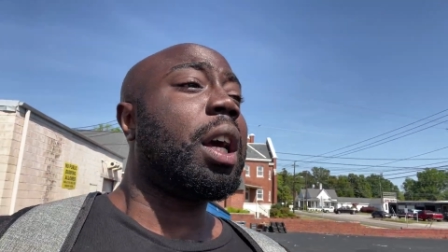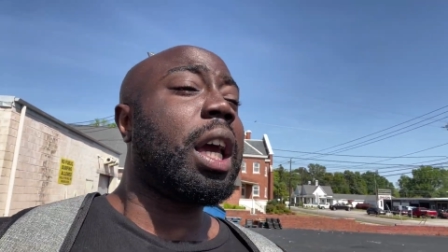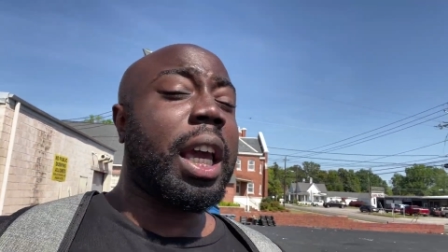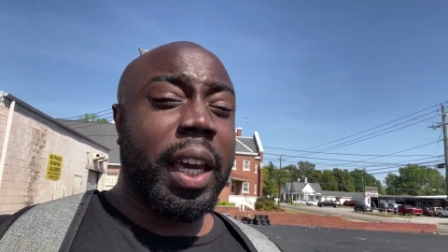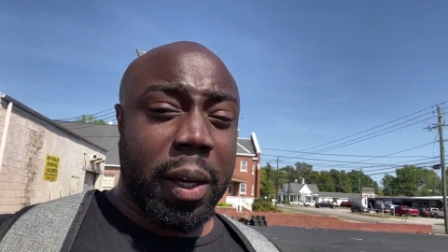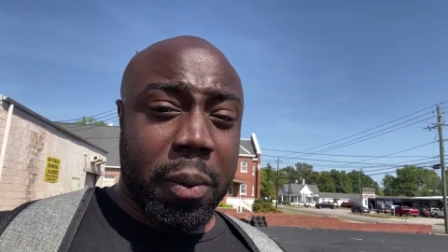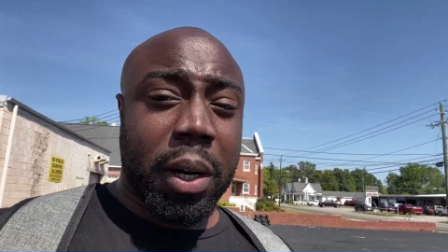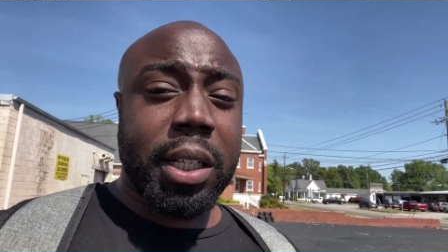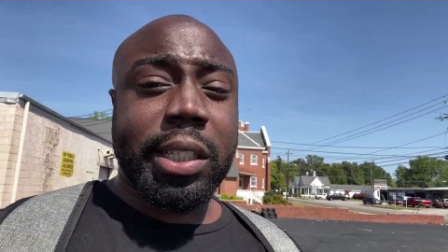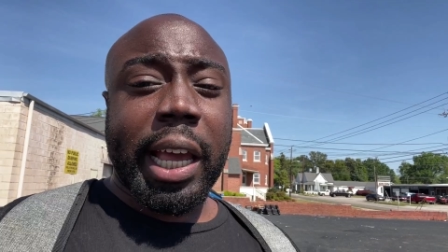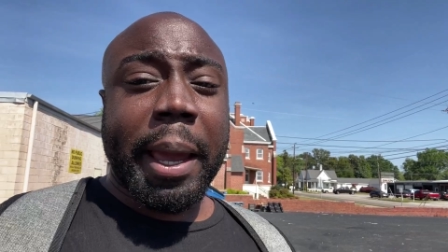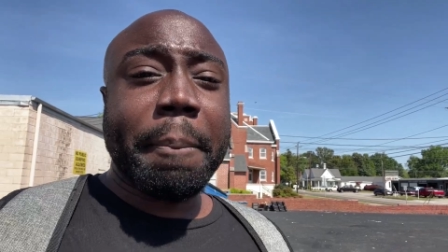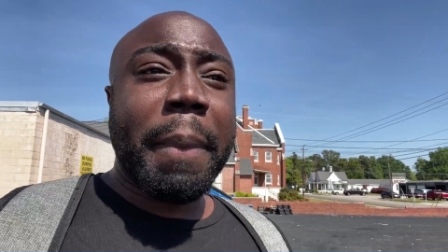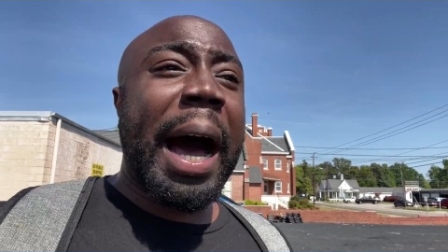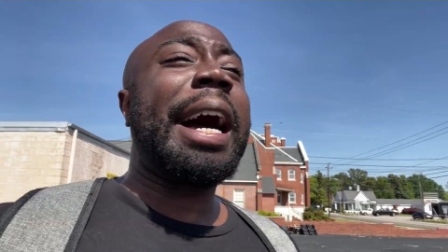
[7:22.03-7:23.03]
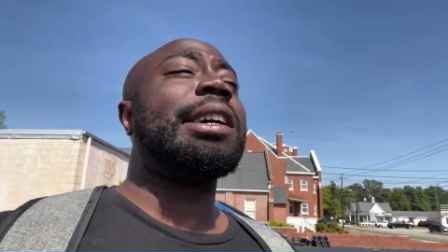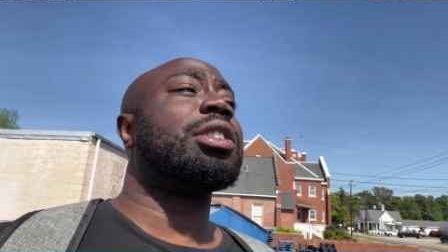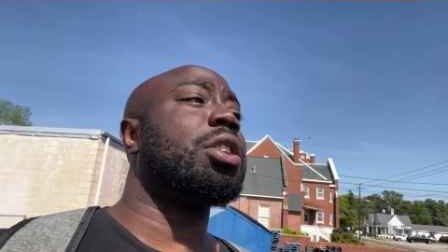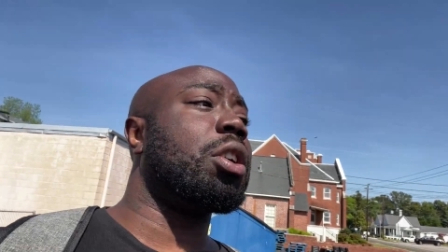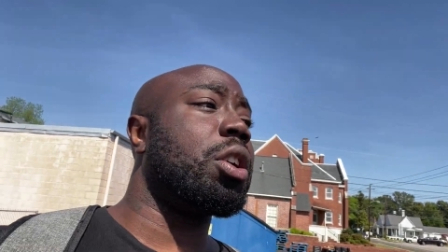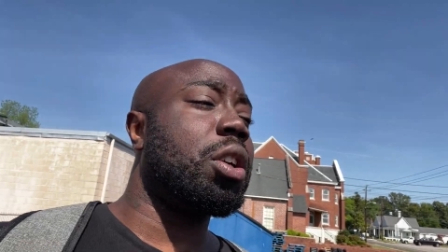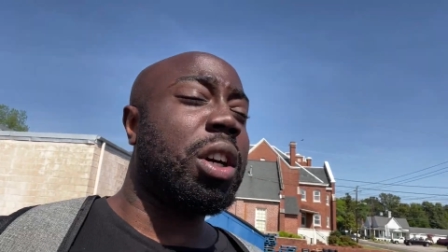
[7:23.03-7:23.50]
he was a
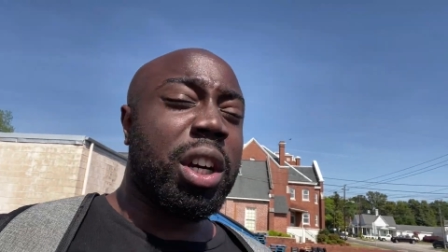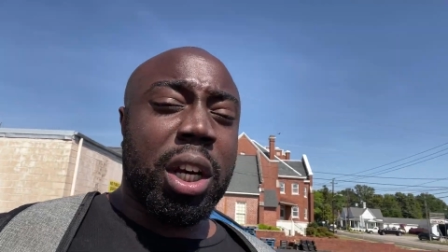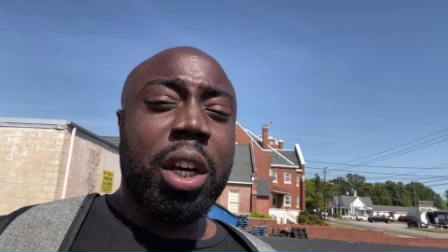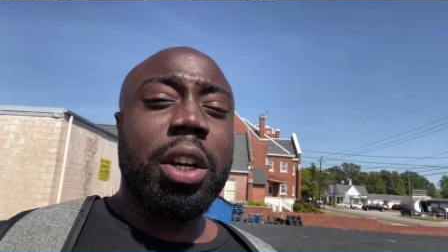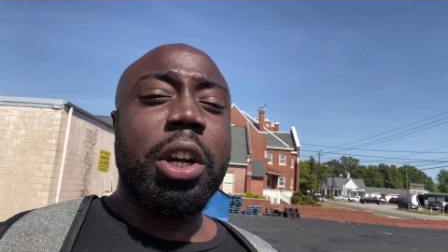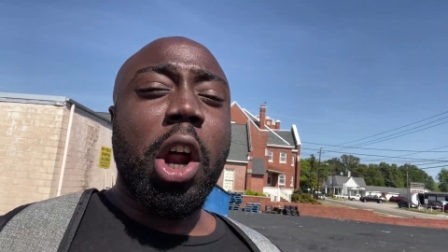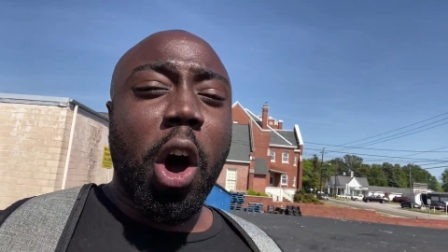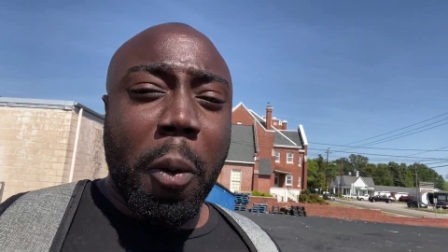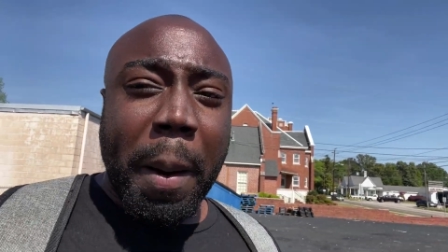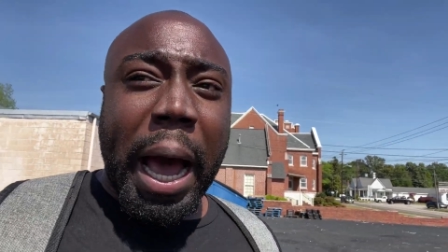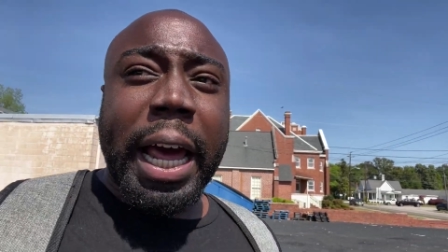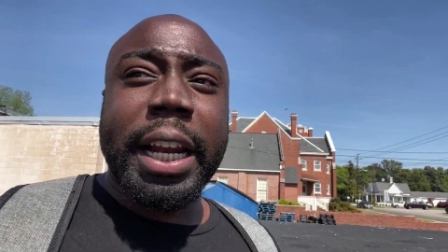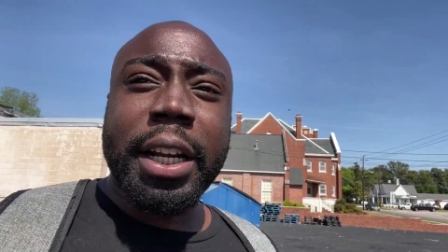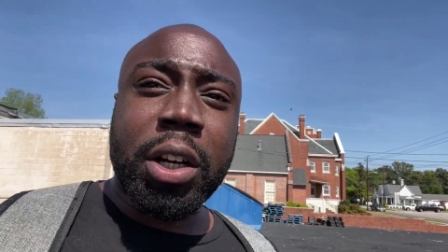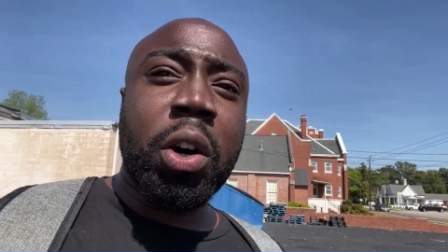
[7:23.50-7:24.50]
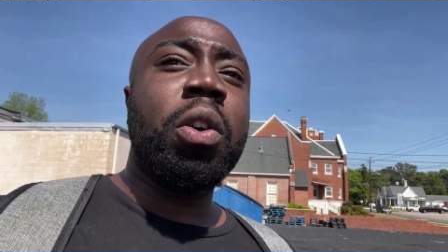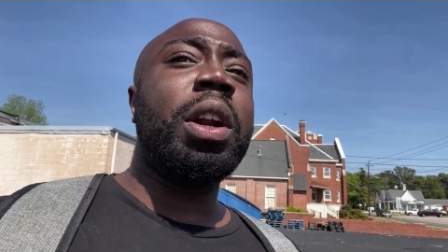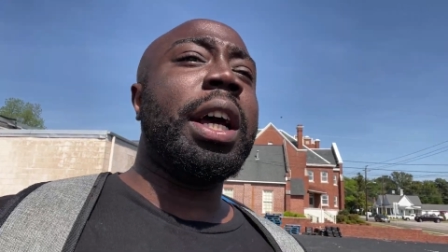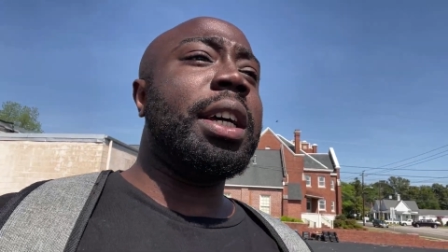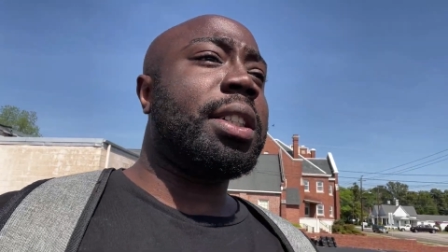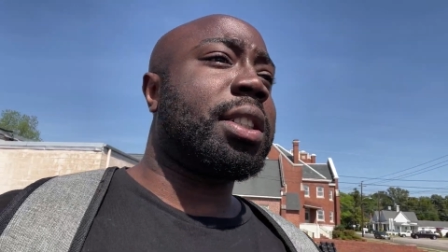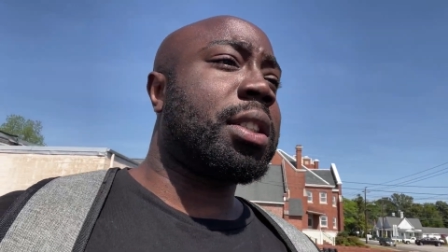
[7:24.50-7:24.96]
boxer. Nobody knew
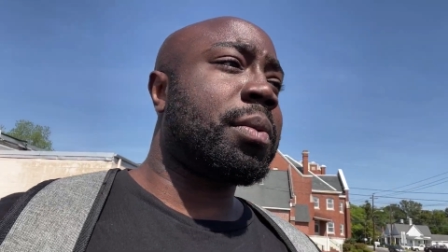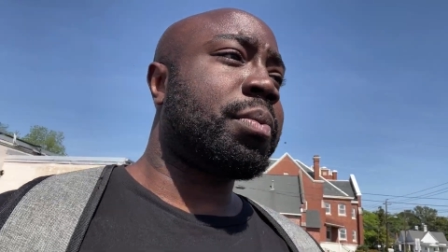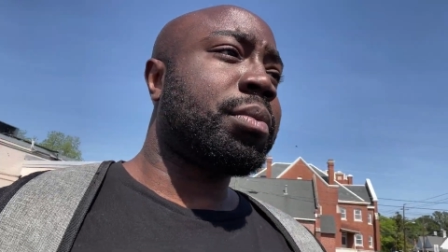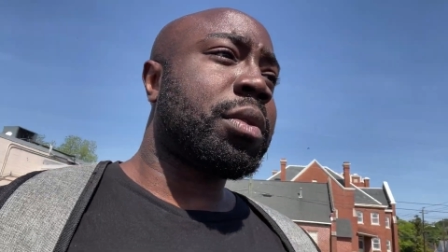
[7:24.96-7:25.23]
this.